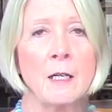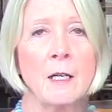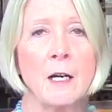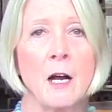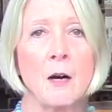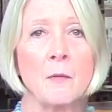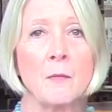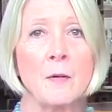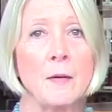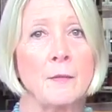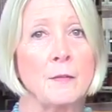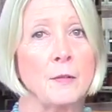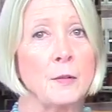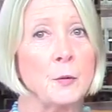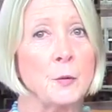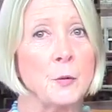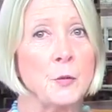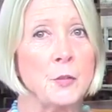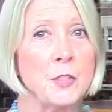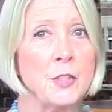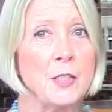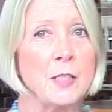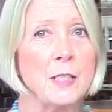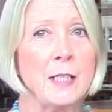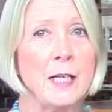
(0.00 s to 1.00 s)
a
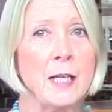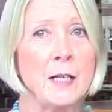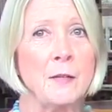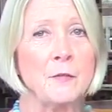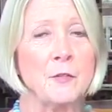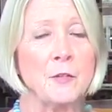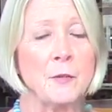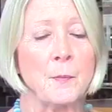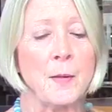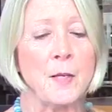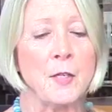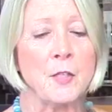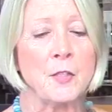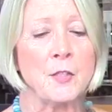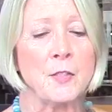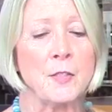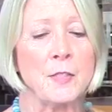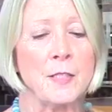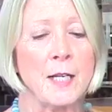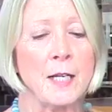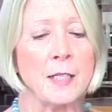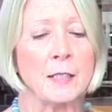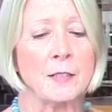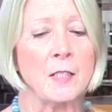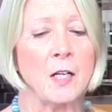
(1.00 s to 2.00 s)
revolution in information
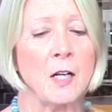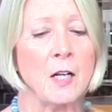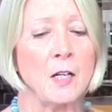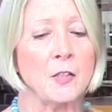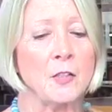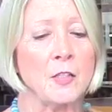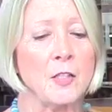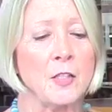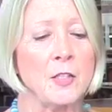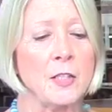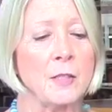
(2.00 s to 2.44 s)
technology